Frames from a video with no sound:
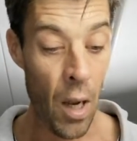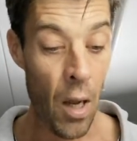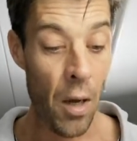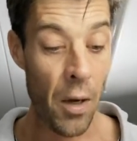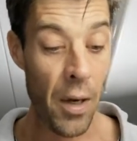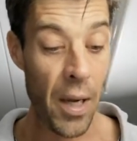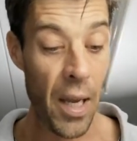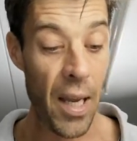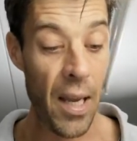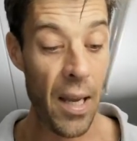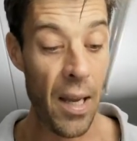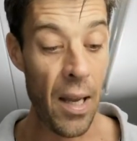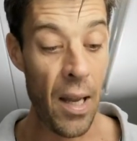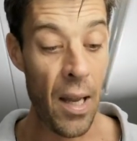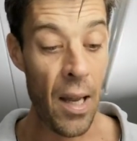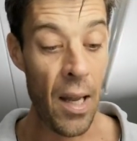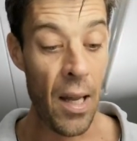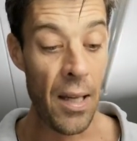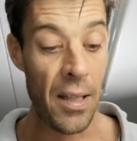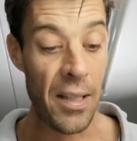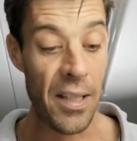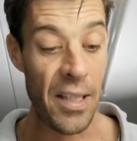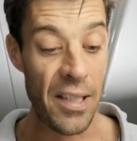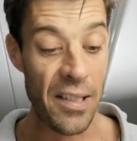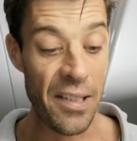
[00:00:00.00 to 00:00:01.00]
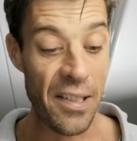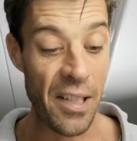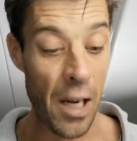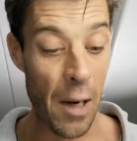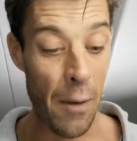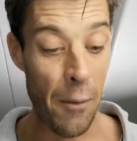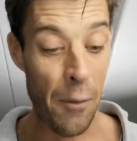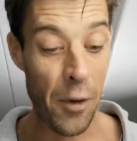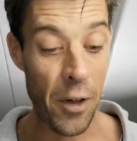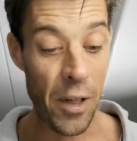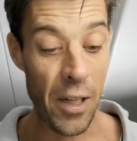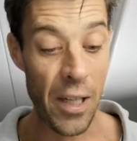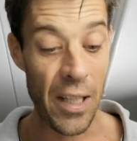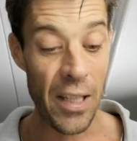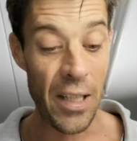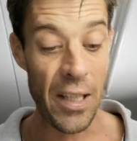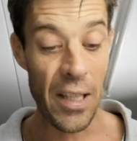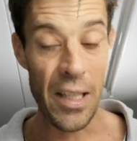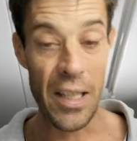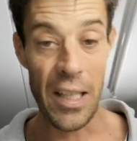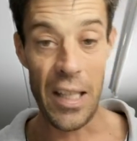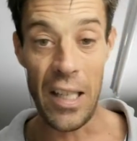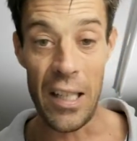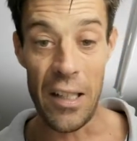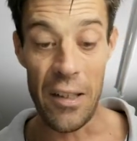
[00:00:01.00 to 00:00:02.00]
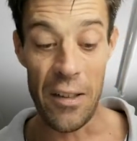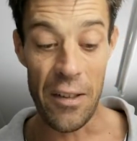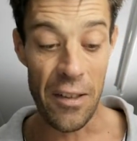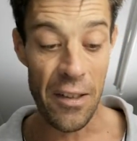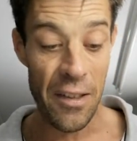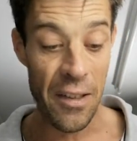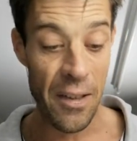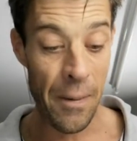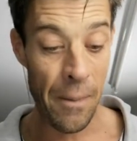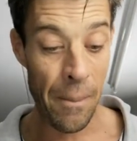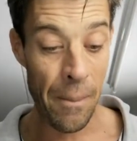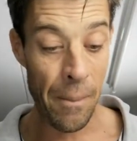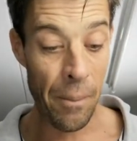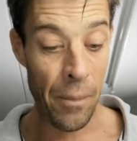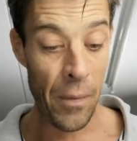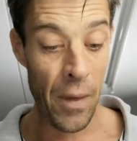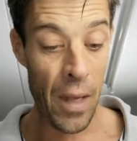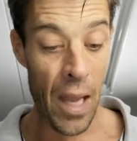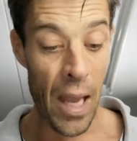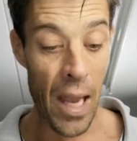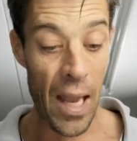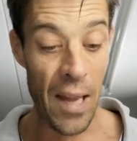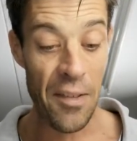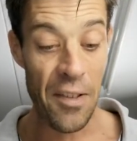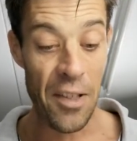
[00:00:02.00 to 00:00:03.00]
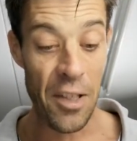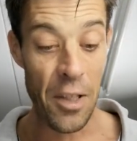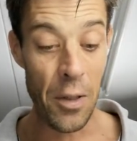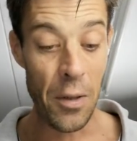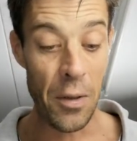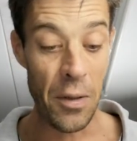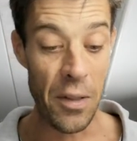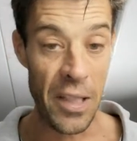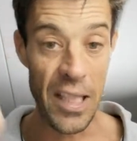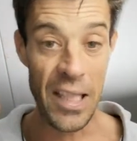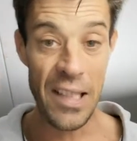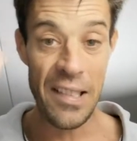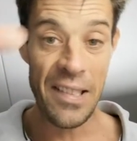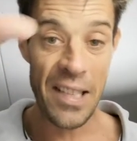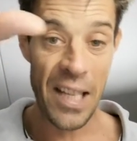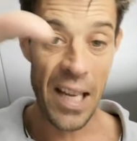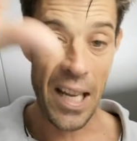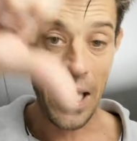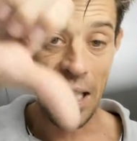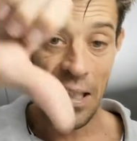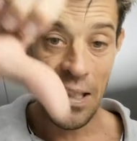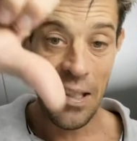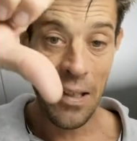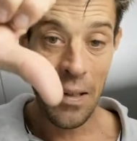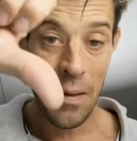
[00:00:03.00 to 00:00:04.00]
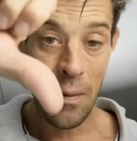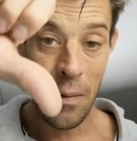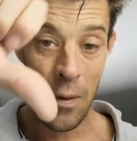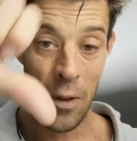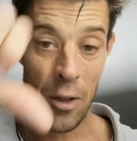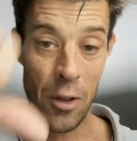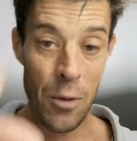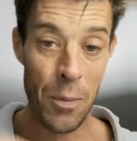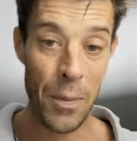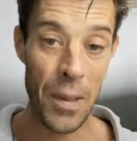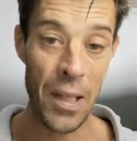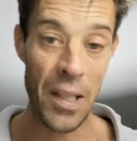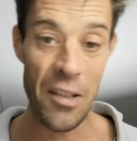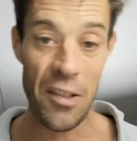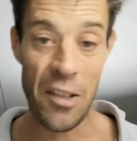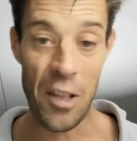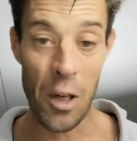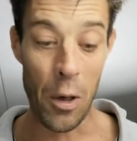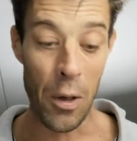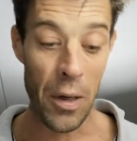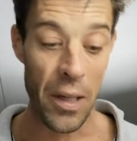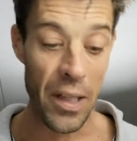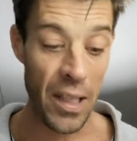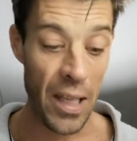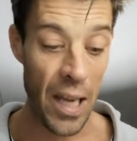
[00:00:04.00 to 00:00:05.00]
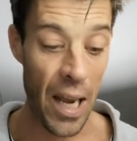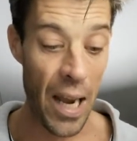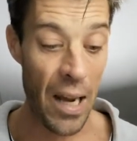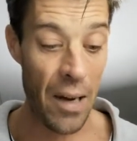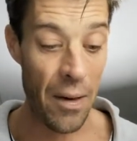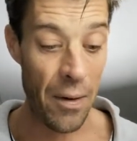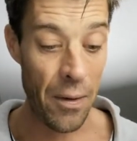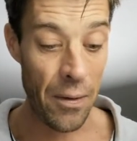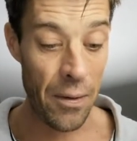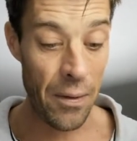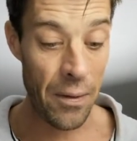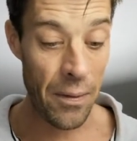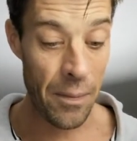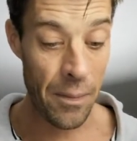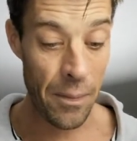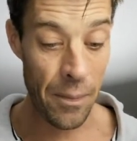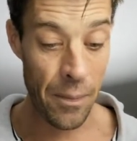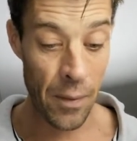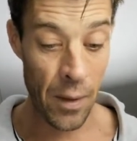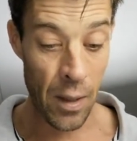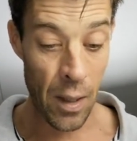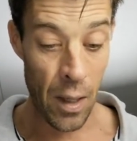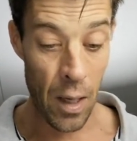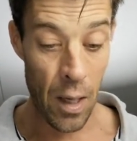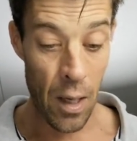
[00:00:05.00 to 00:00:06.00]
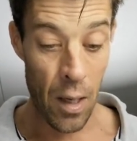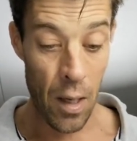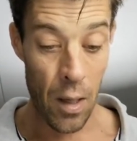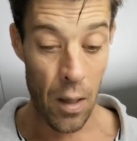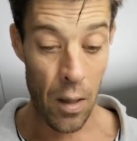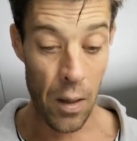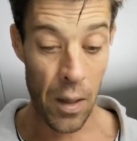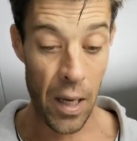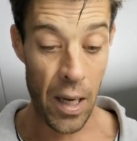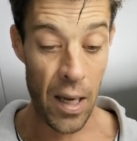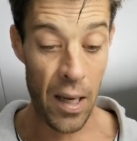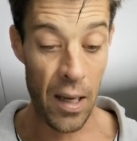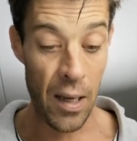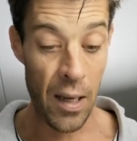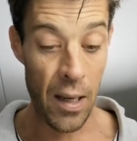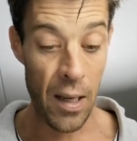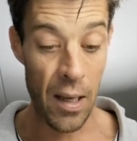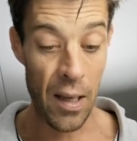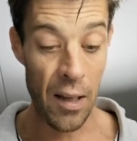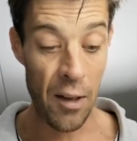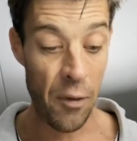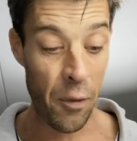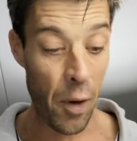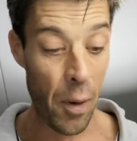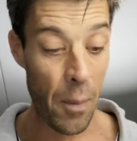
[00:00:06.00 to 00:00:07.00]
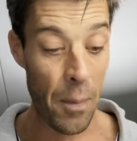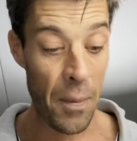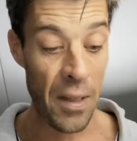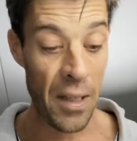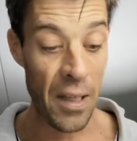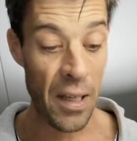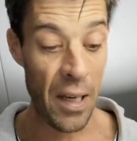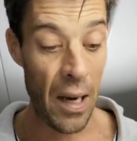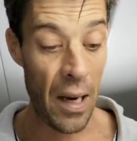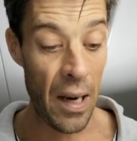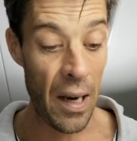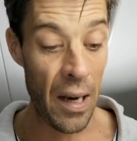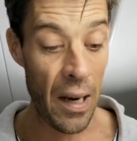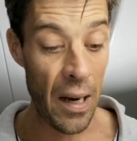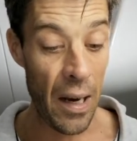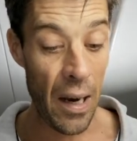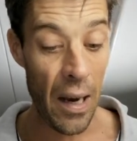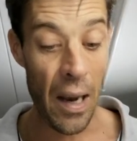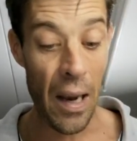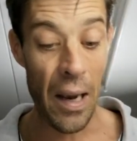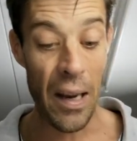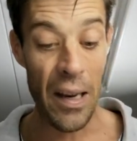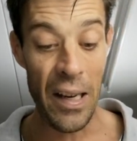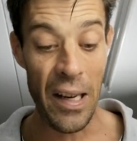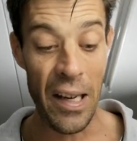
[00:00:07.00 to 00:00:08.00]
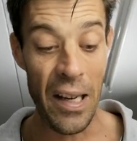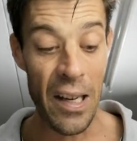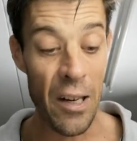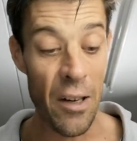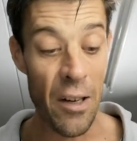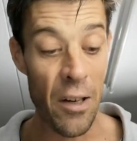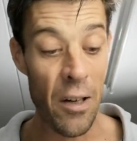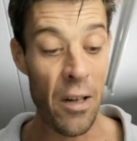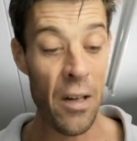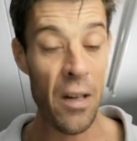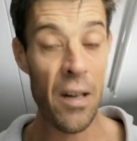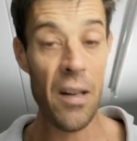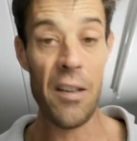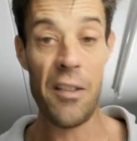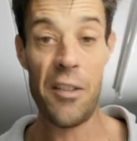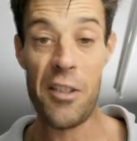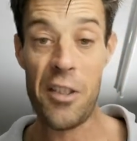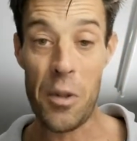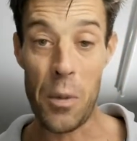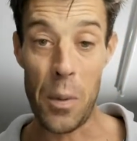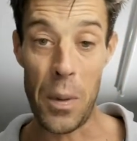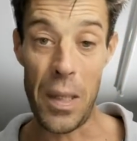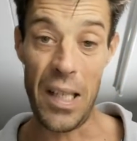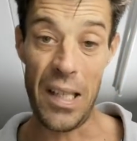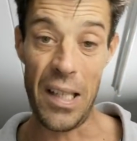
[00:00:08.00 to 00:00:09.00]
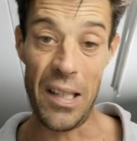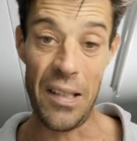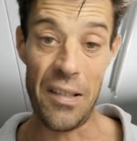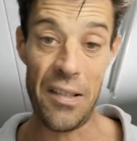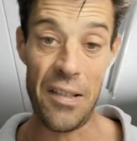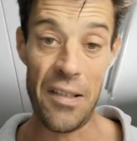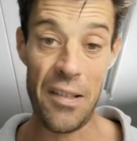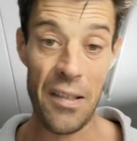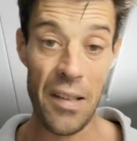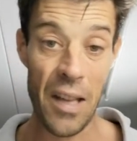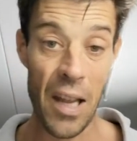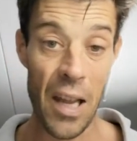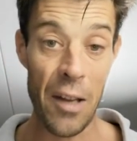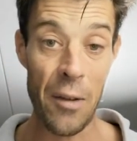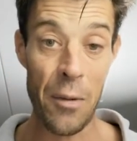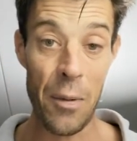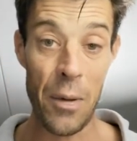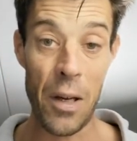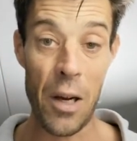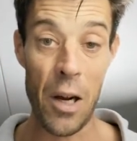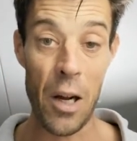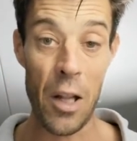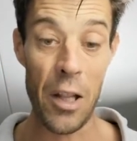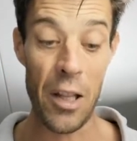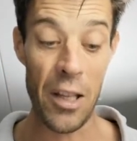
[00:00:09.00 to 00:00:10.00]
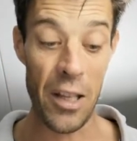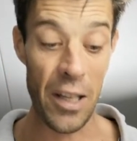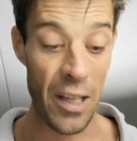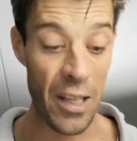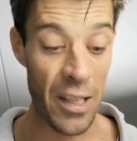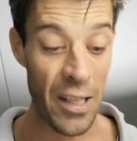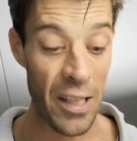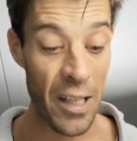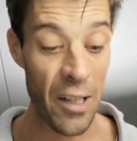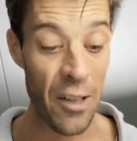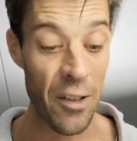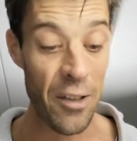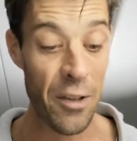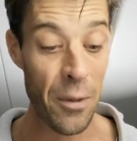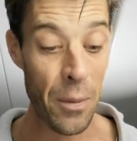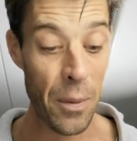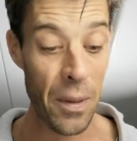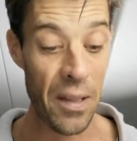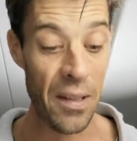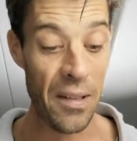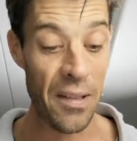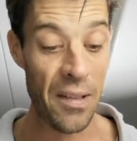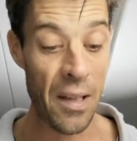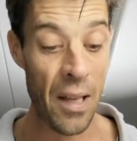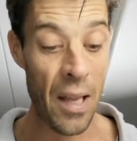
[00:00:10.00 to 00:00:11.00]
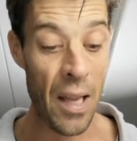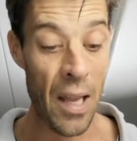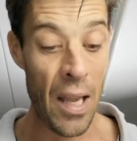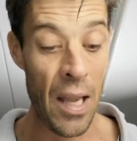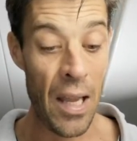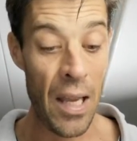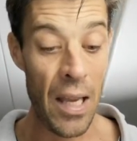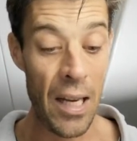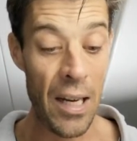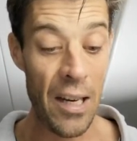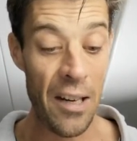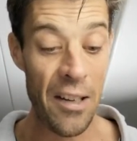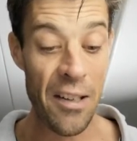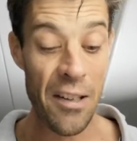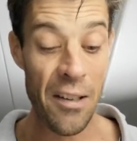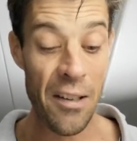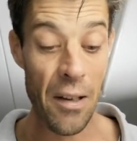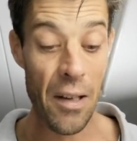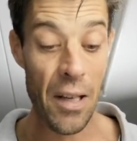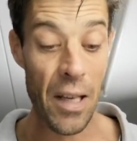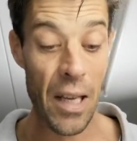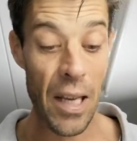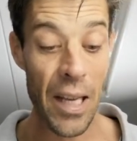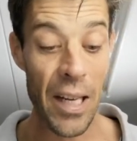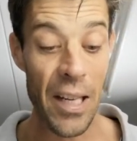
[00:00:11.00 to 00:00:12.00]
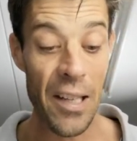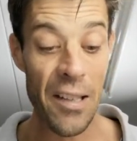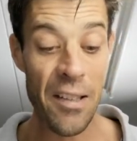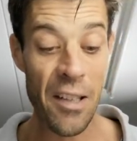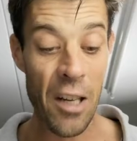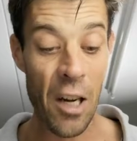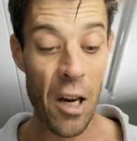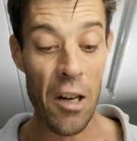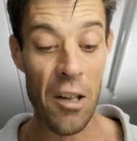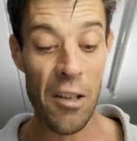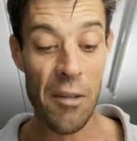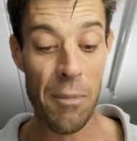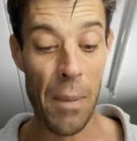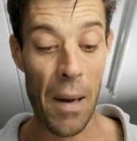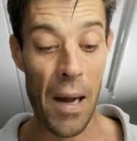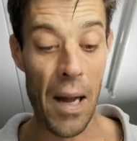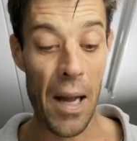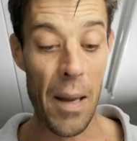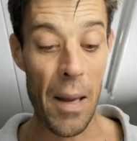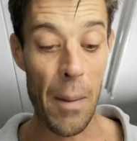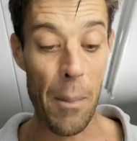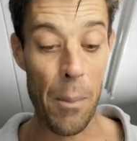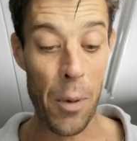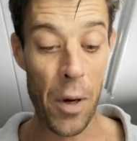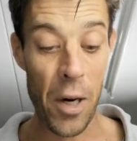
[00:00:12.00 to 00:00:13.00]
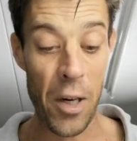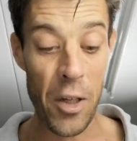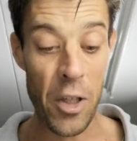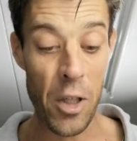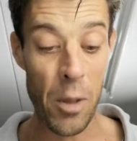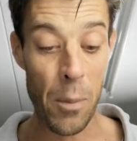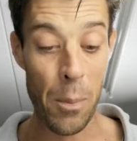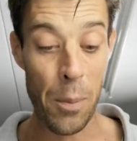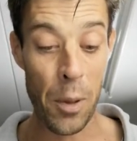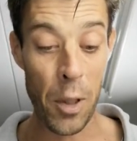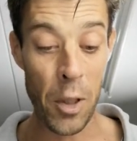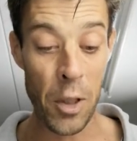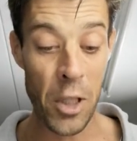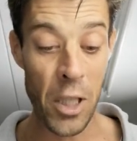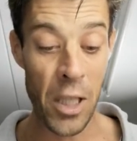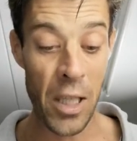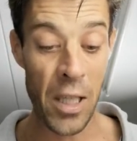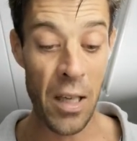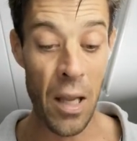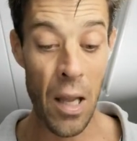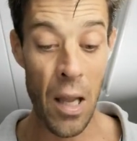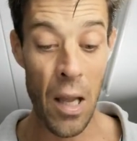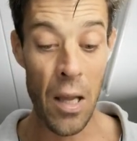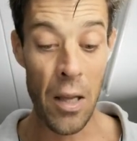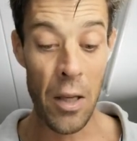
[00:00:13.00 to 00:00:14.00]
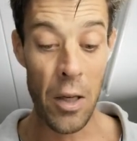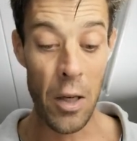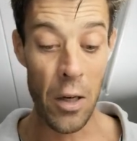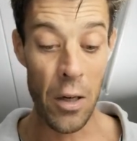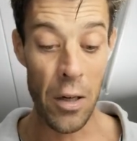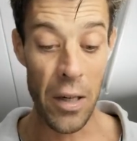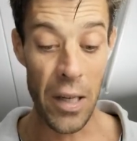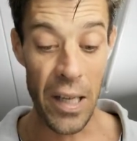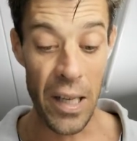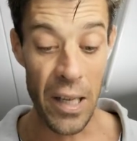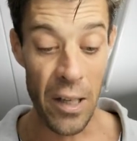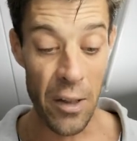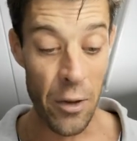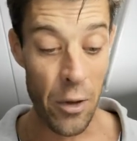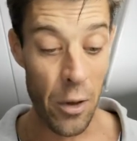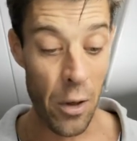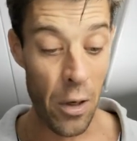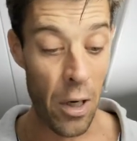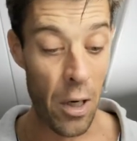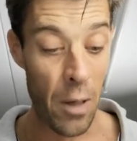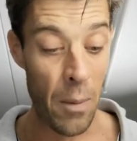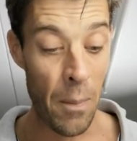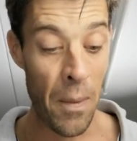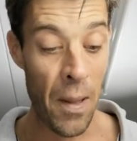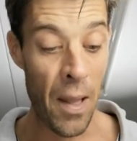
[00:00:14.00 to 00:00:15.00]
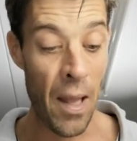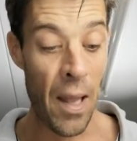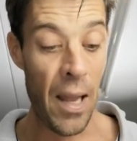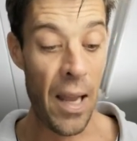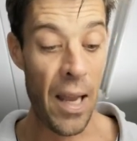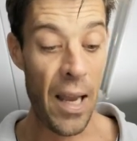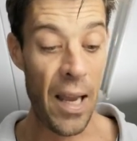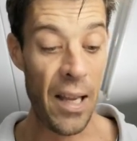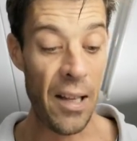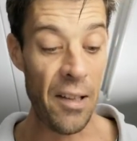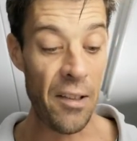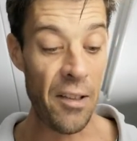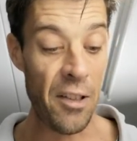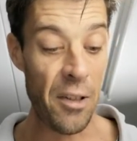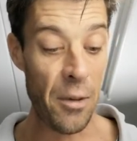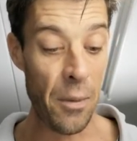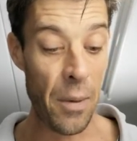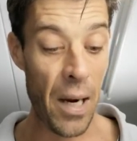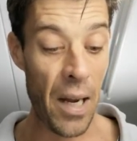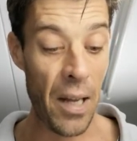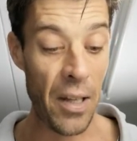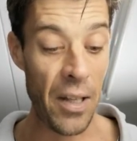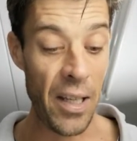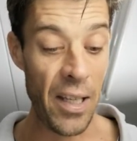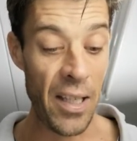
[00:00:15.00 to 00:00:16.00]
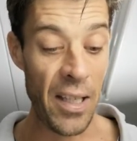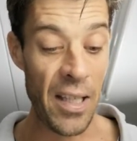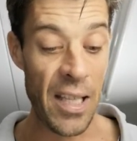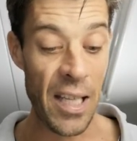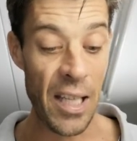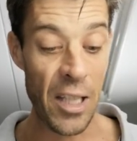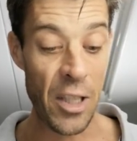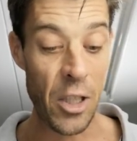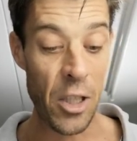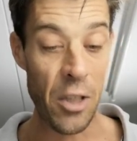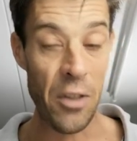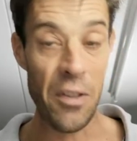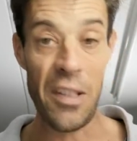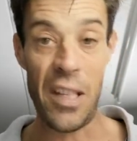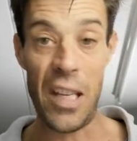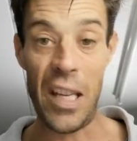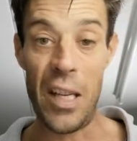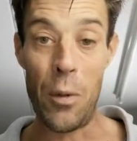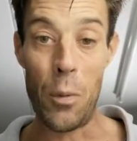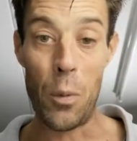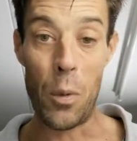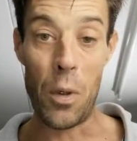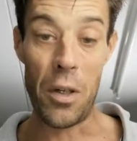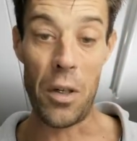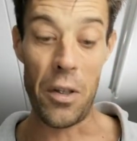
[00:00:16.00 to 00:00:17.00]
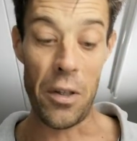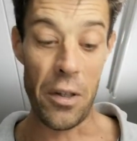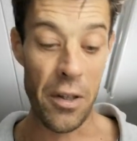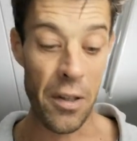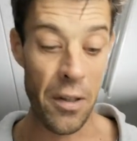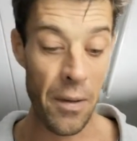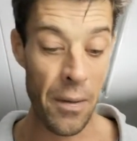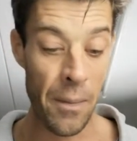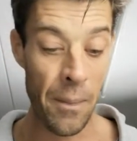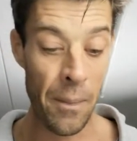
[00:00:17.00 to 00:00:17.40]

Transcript: Okay, discomfort in the ears as you descend, which means going down, okay, is from an ear squeeze, as we call it, an ear squeeze. It is caused by pressure pushing your eardrum and surrounding tissues inward.